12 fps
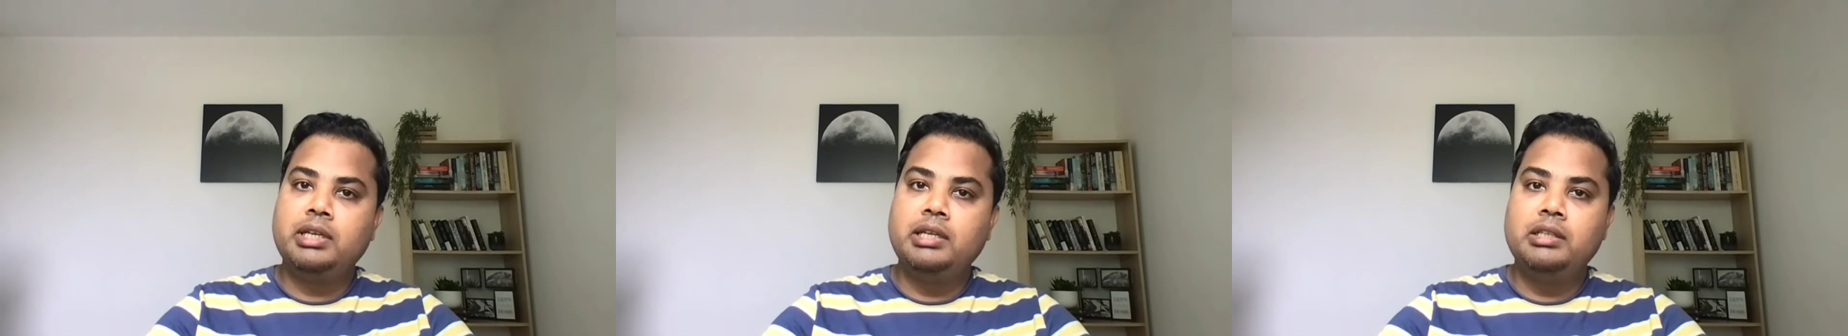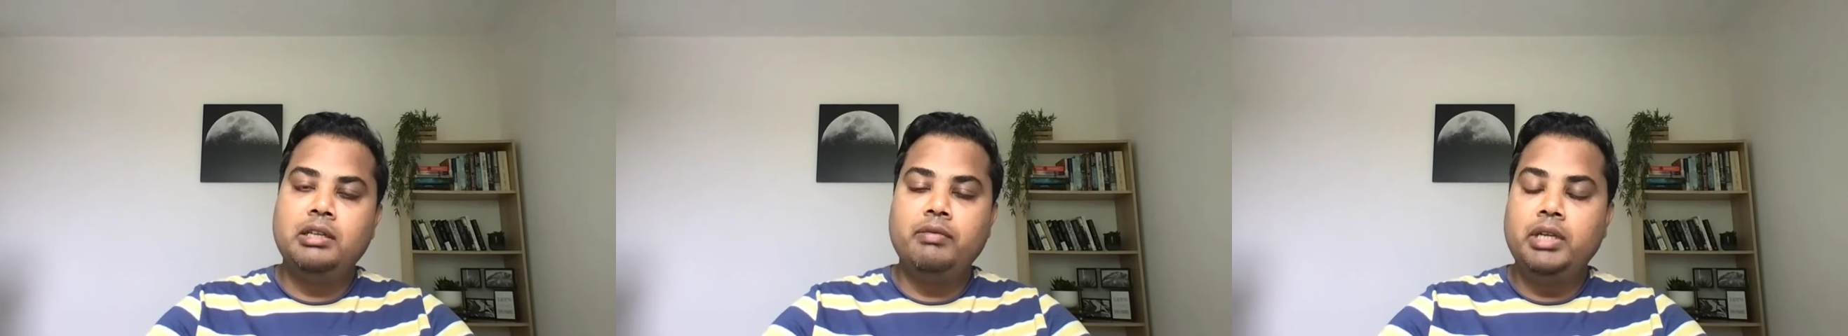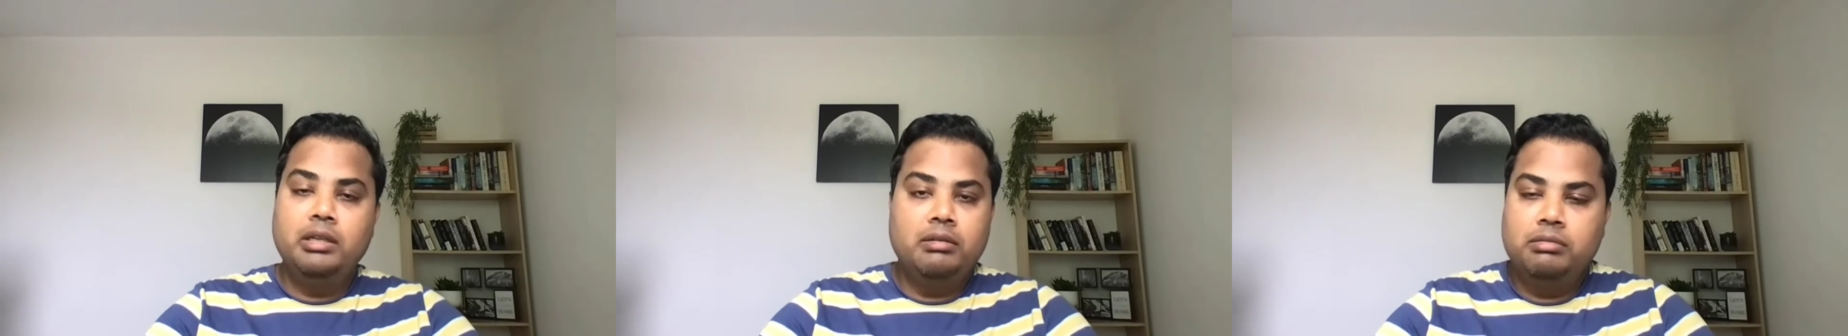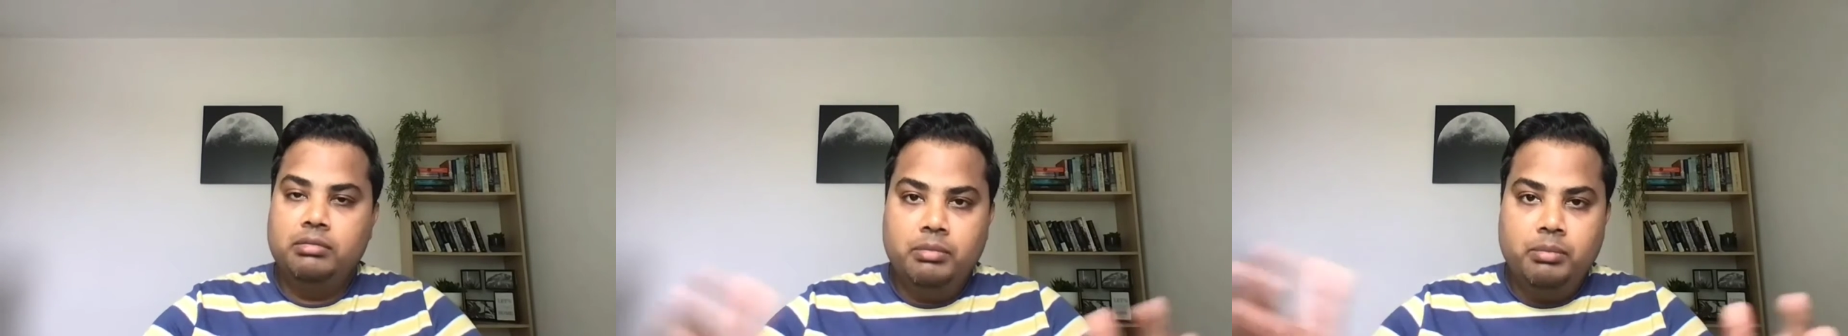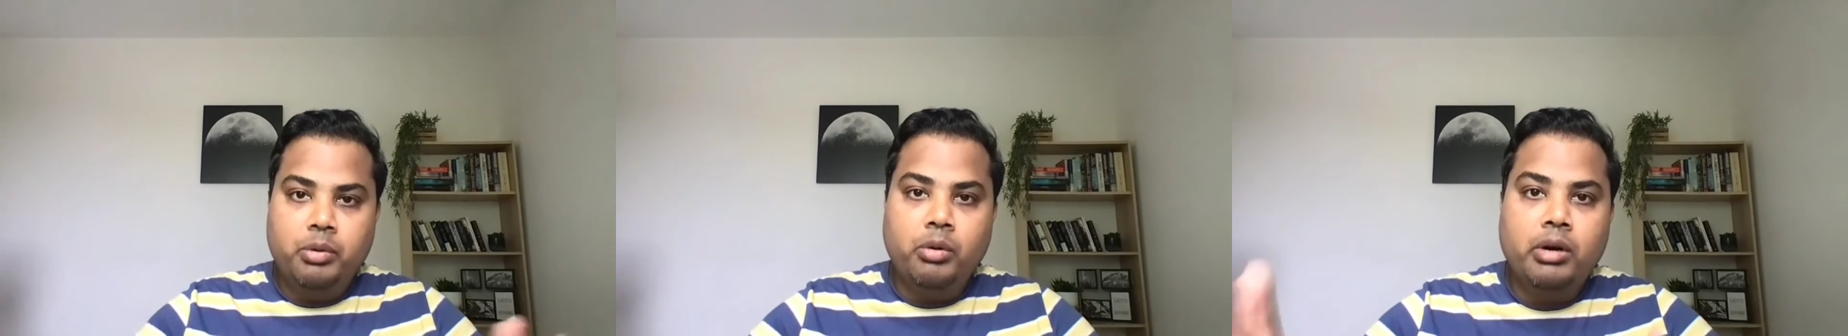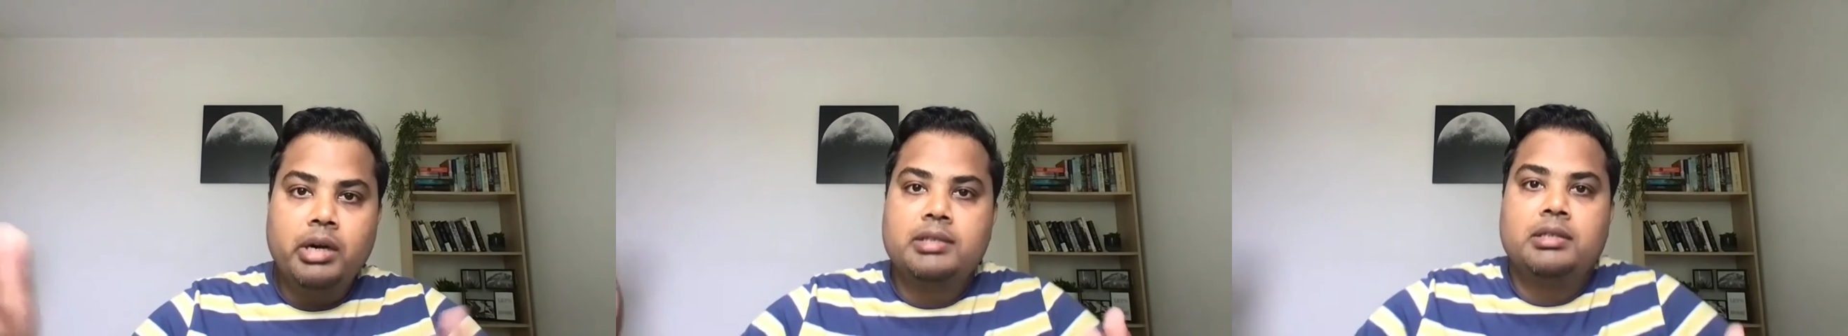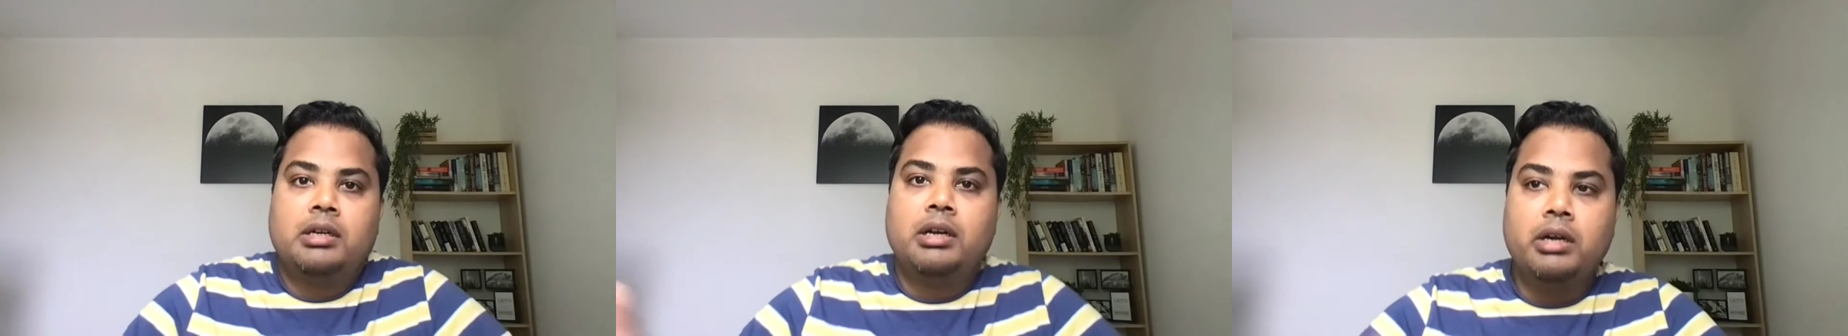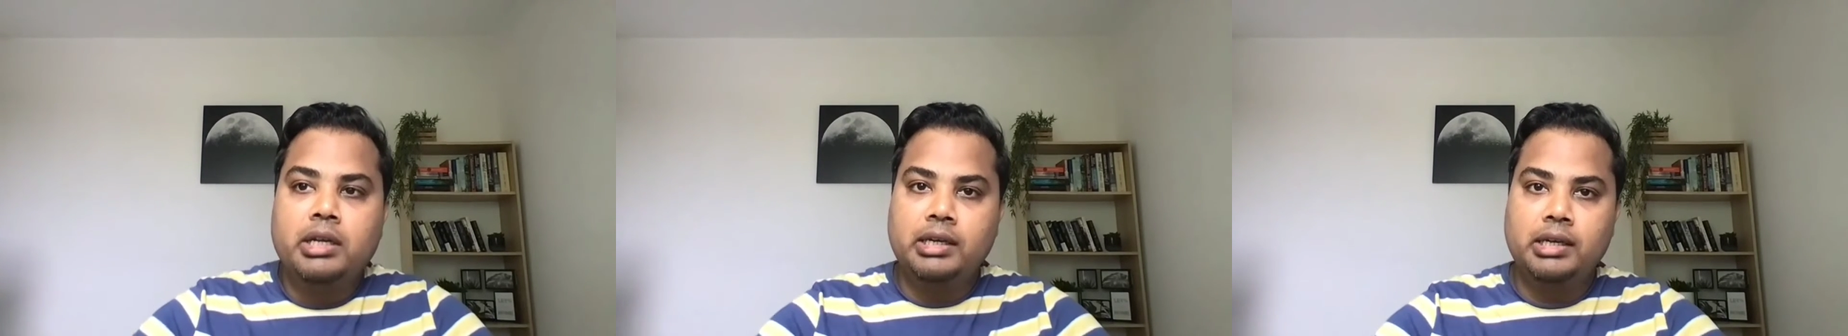and then we progress
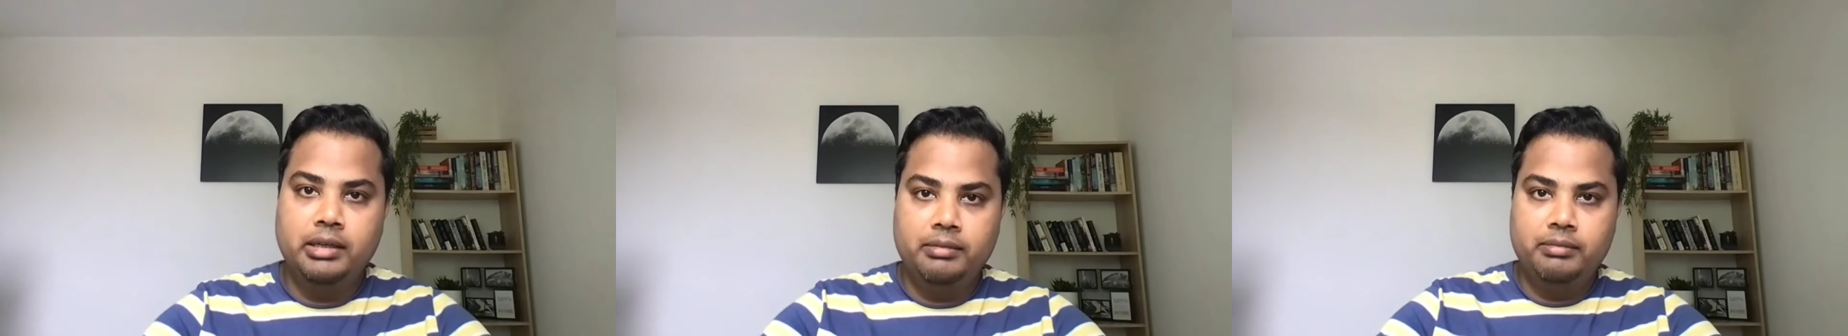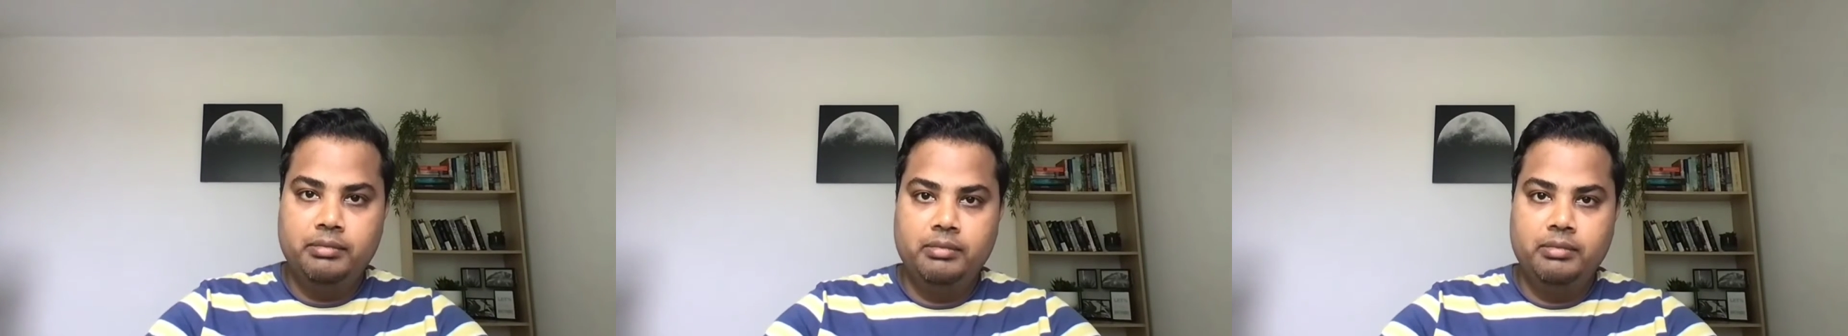accordingly.